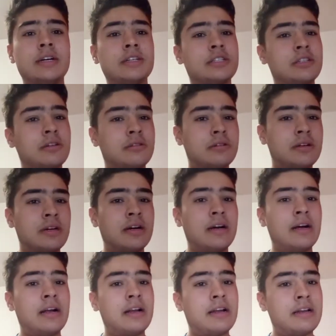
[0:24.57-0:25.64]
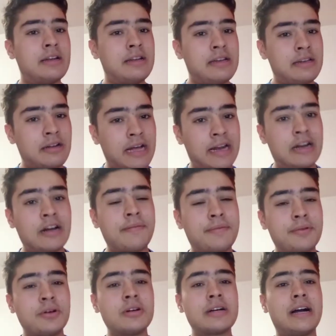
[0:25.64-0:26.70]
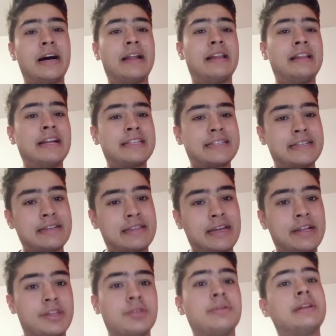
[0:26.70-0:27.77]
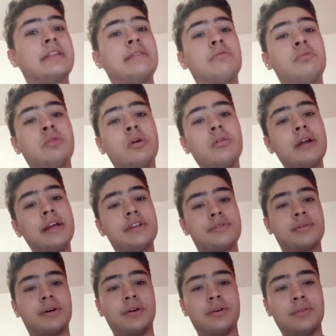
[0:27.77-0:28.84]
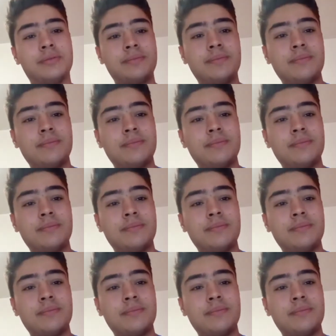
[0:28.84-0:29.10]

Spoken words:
So, enough talk and let's get into it. Roll intro.